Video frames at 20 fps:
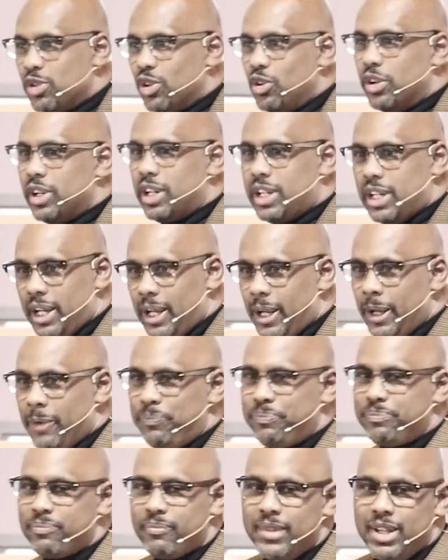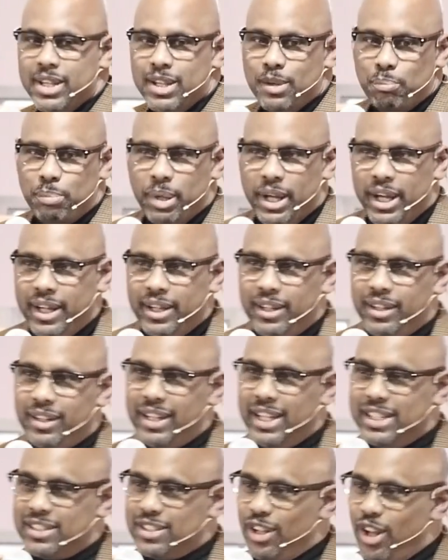are going to come, but
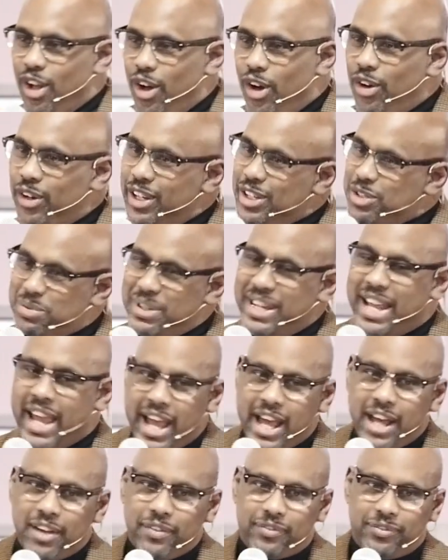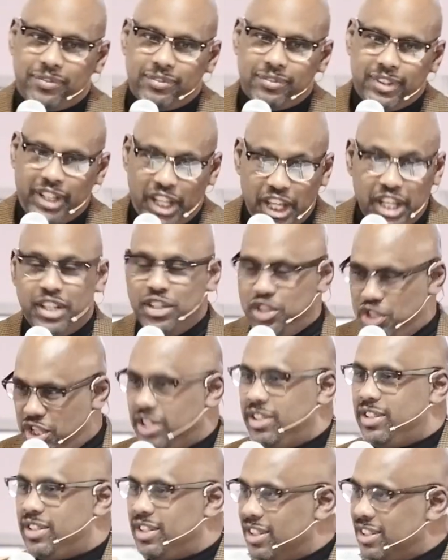as long as we have King
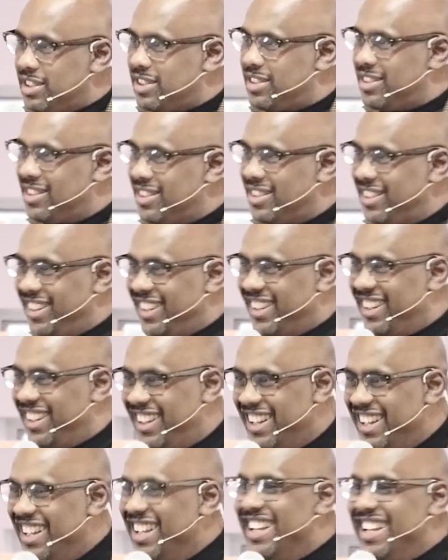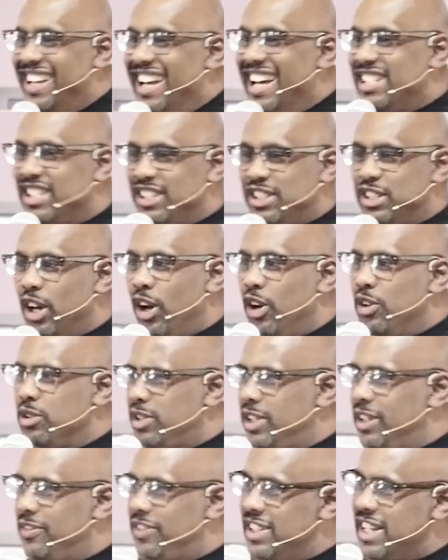Jesus... that's a song.
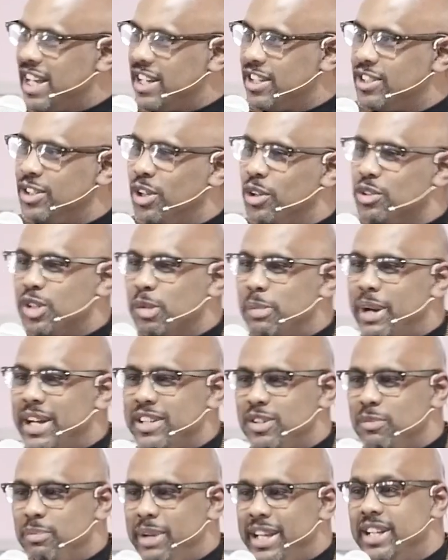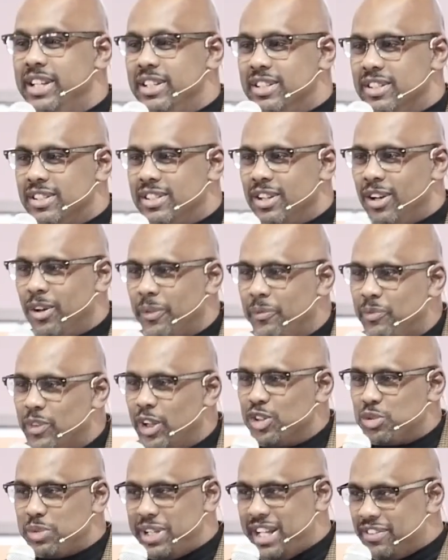If it's not a song, somebody should make it. It is a song. As
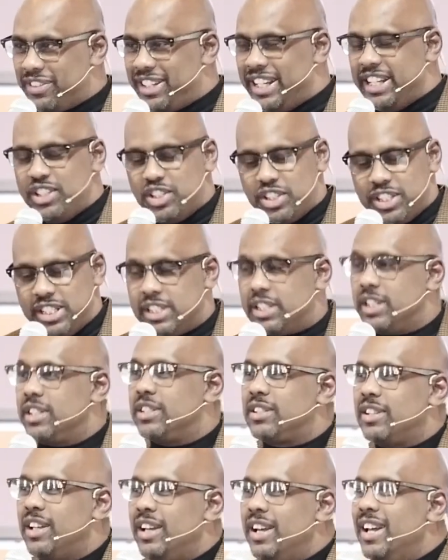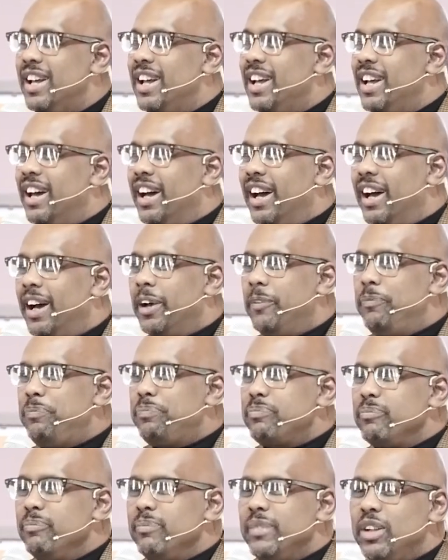long as we have King Jesus,
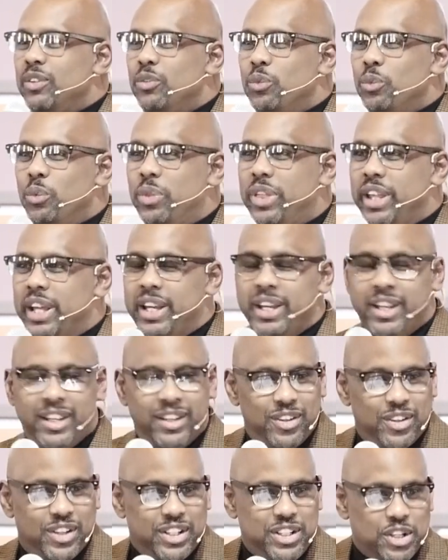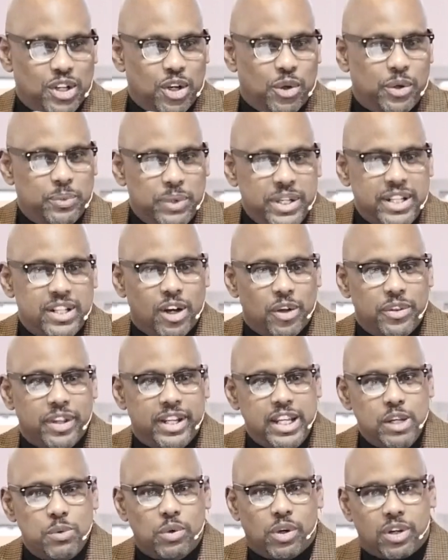then, you know, we know
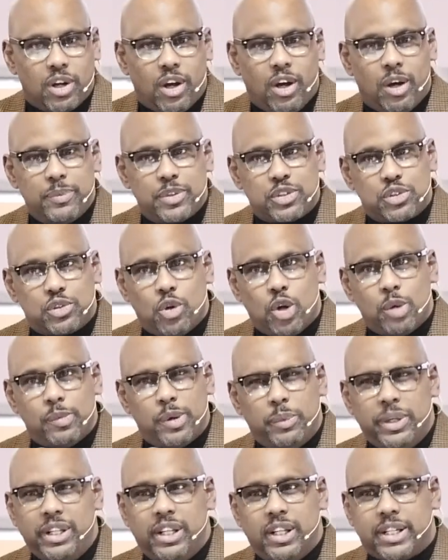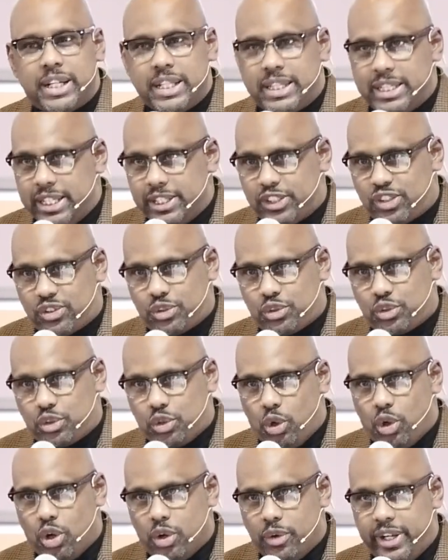that he will calm the storm. And we look at this
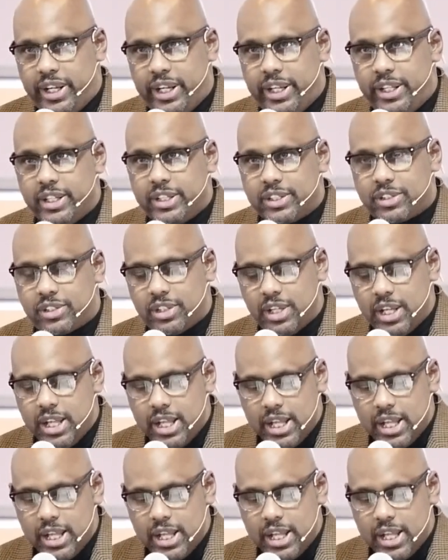story, this